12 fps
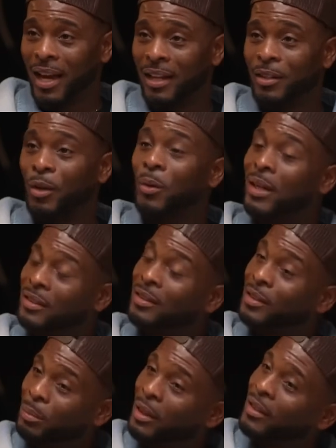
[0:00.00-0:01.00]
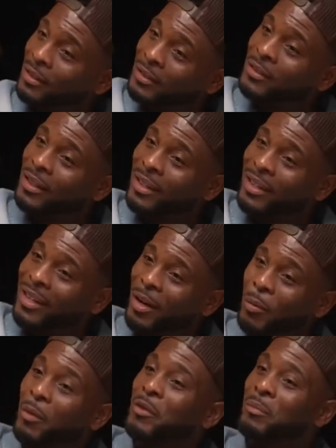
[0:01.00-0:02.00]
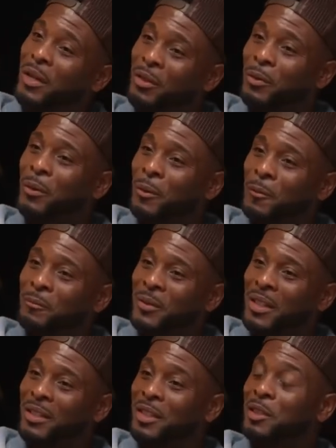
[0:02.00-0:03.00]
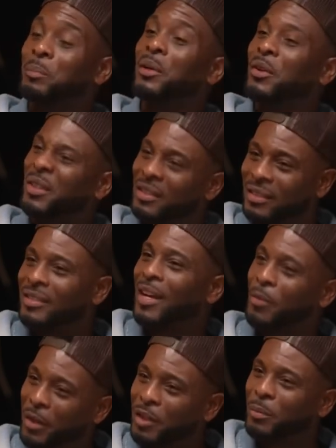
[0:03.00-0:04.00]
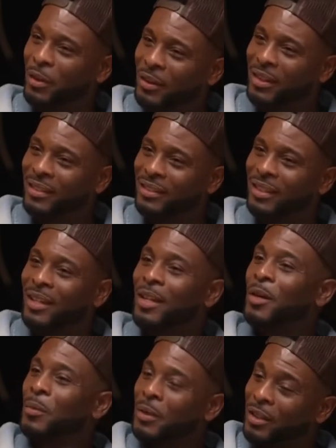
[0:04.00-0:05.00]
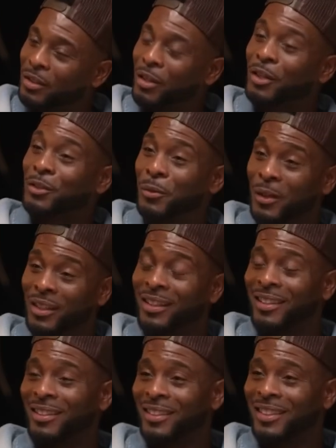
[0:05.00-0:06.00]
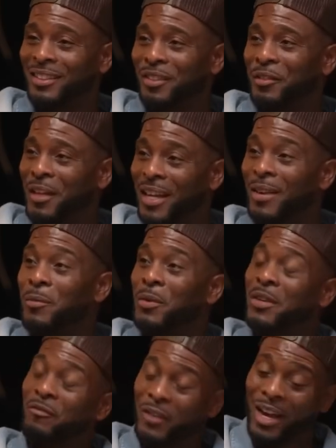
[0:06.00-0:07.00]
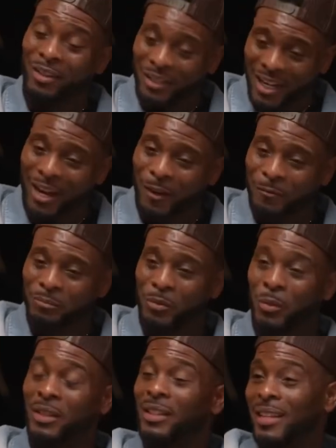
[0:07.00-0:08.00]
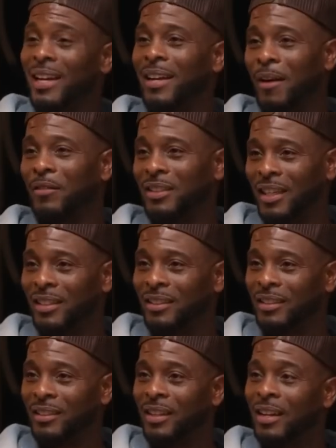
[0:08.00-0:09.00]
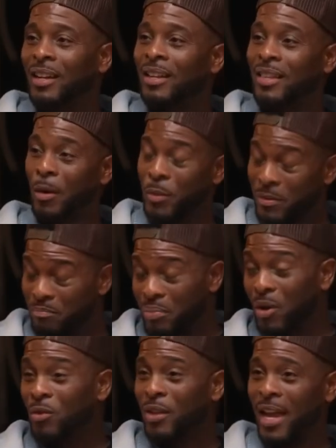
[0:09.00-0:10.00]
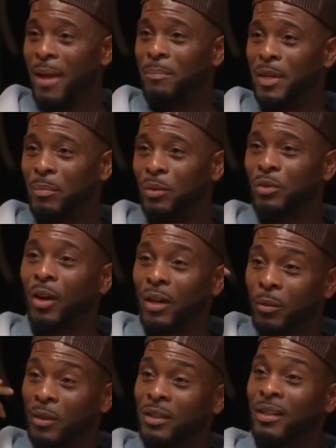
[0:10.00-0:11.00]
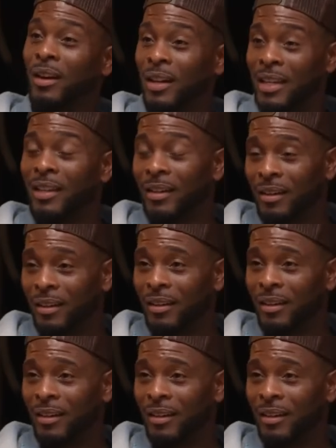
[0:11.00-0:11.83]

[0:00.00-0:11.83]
I know us as brothers and what we've been through and the experiences that we experienced. We need to talk to one another. Because the thing, and we found out within that conversation that we both had people talking within our ear